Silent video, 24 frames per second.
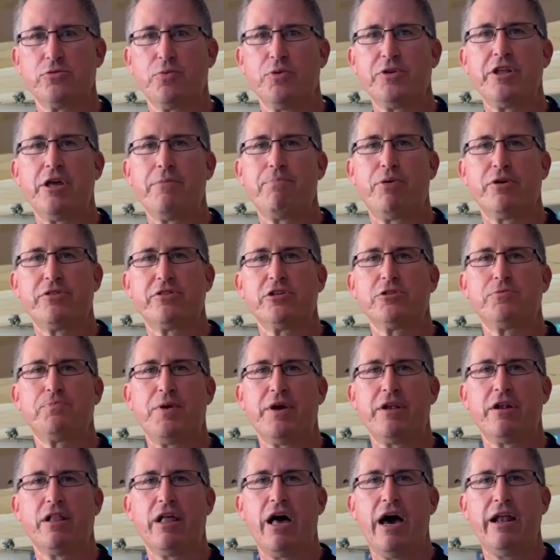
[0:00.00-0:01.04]
we did put this
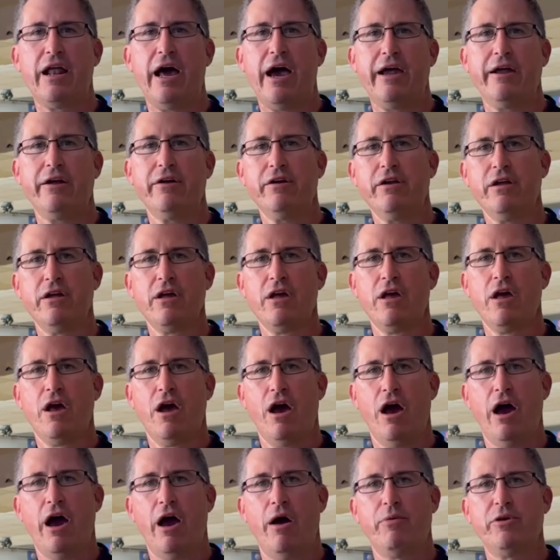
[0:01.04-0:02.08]
pin a lot higher.
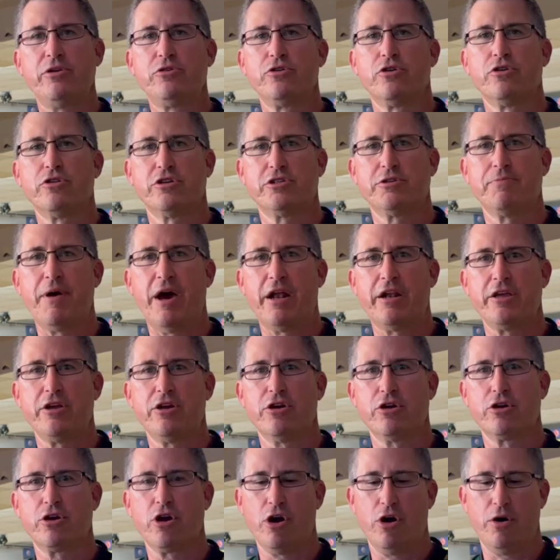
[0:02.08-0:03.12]
We drilled this about a
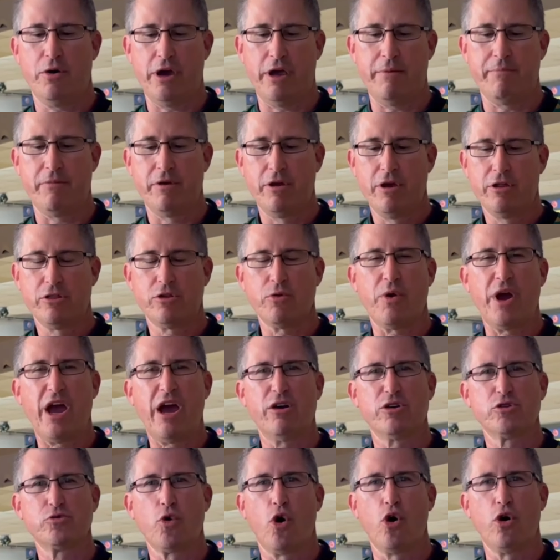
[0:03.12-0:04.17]
year ago, and the way
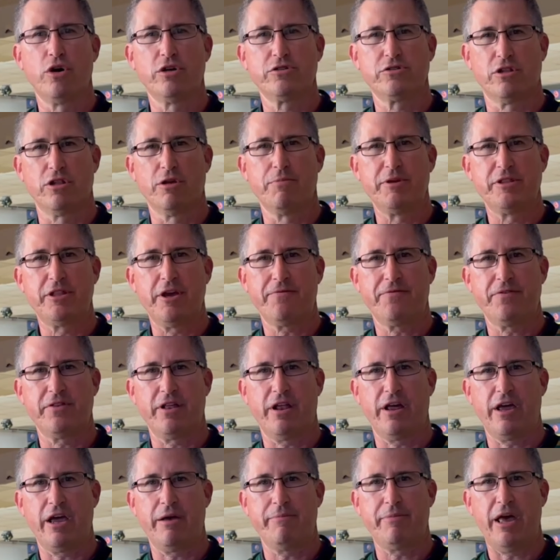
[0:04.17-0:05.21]
I was rolling was a little bit different than
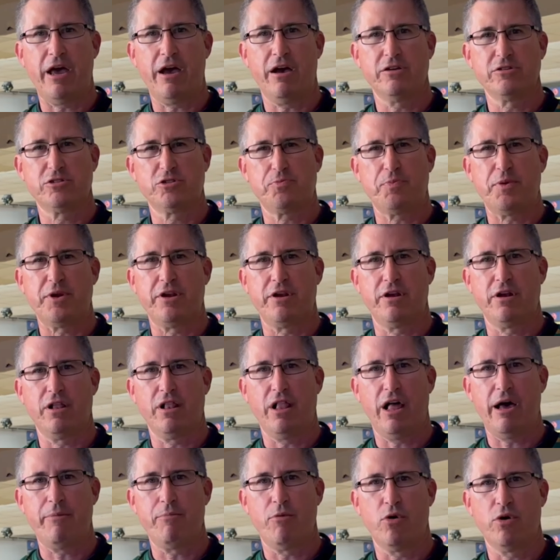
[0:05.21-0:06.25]
I am now. I was spinning it a
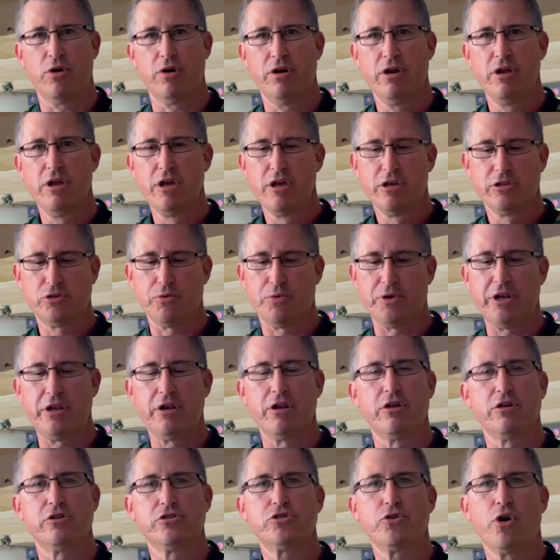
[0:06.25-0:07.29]
lot more, so we needed
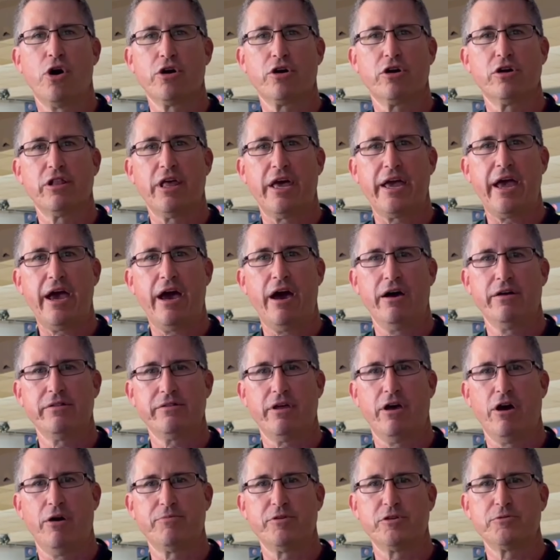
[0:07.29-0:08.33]
a stronger layout to
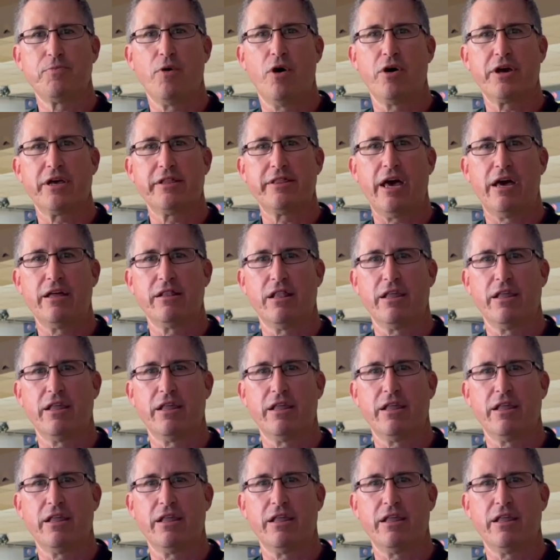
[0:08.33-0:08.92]
help this ball get down the